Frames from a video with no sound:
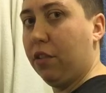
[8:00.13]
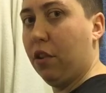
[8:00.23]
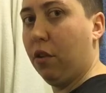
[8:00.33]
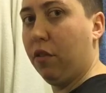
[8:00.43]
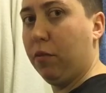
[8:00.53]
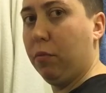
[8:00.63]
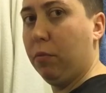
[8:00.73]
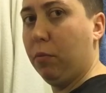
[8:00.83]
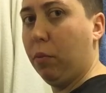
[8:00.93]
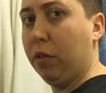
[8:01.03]
know if
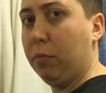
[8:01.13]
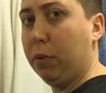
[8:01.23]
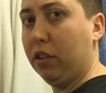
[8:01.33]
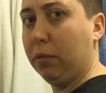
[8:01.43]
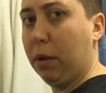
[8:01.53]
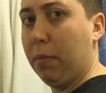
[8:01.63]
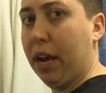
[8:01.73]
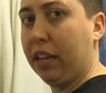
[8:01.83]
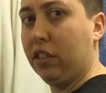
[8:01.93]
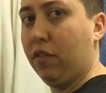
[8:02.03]
with building my
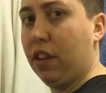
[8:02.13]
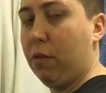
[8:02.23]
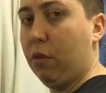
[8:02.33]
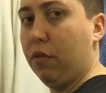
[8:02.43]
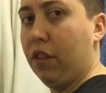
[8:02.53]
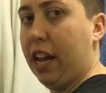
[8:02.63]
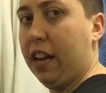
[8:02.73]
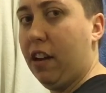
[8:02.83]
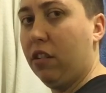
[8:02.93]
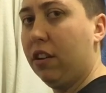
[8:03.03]
pecs if that will flatten
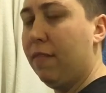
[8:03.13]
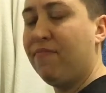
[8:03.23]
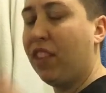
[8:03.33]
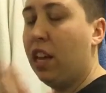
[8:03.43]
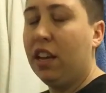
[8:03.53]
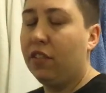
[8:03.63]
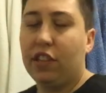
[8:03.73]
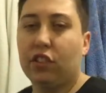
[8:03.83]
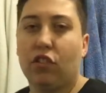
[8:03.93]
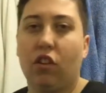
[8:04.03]
out.
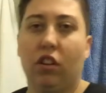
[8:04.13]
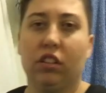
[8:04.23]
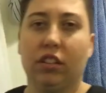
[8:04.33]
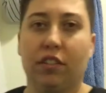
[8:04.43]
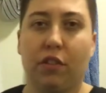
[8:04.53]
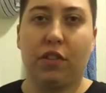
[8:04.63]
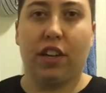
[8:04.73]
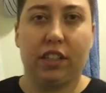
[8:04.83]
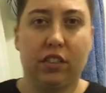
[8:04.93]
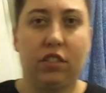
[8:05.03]
These are all little
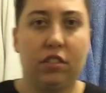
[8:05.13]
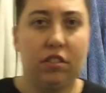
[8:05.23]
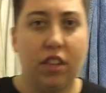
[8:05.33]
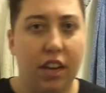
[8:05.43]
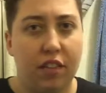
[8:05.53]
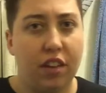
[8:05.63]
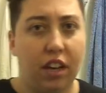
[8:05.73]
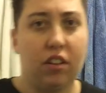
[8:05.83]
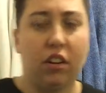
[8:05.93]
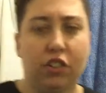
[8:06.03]
things that I think
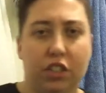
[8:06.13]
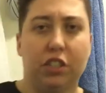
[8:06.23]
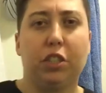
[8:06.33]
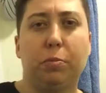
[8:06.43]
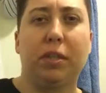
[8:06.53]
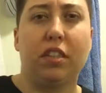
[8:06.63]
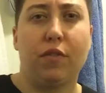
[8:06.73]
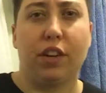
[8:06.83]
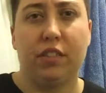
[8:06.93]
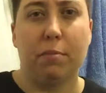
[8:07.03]
are just
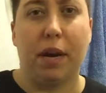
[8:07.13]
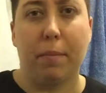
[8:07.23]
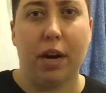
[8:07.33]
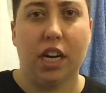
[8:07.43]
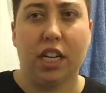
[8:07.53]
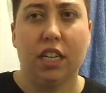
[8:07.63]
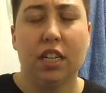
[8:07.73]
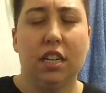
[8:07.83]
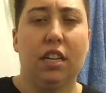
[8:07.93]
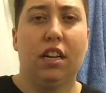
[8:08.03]
specific to my body.
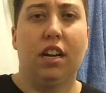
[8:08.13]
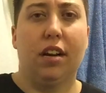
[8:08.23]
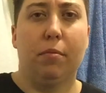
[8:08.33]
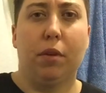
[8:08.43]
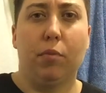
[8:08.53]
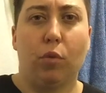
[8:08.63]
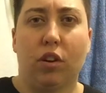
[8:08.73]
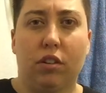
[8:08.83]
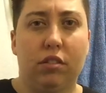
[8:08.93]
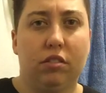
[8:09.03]
And
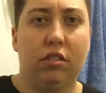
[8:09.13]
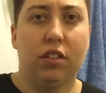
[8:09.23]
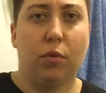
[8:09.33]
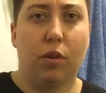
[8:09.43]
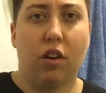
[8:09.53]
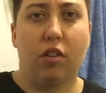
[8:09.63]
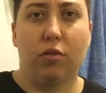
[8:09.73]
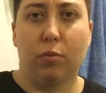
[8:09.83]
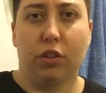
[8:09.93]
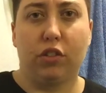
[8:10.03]
we're our
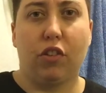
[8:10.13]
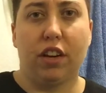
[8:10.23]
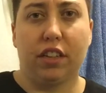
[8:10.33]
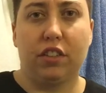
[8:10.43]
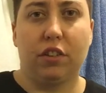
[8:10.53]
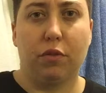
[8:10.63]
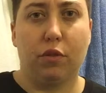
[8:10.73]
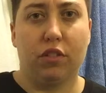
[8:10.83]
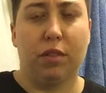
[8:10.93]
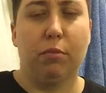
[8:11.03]
own worst critics, so of
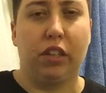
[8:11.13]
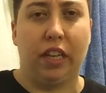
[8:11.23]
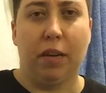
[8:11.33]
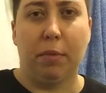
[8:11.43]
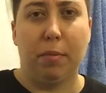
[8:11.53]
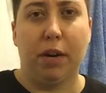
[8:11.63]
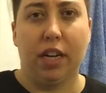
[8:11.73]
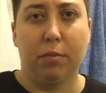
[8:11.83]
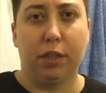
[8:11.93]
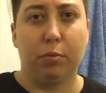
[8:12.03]
course I'm looking at my
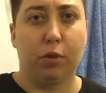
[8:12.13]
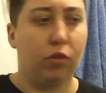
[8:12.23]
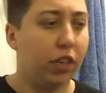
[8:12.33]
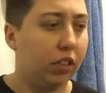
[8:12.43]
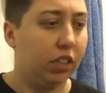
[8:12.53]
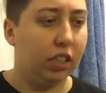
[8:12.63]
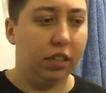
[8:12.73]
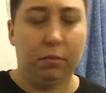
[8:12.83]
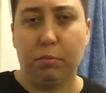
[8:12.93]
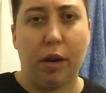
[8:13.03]
body much more critically
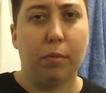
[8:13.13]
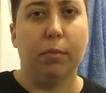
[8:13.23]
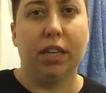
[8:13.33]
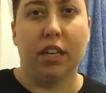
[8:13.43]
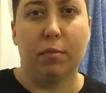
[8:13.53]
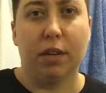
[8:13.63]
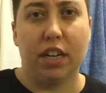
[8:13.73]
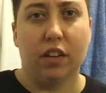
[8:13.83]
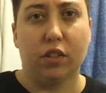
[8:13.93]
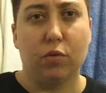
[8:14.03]
than probably anybody
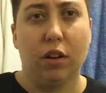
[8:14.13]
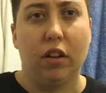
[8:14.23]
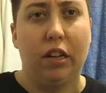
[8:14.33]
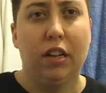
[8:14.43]
else will.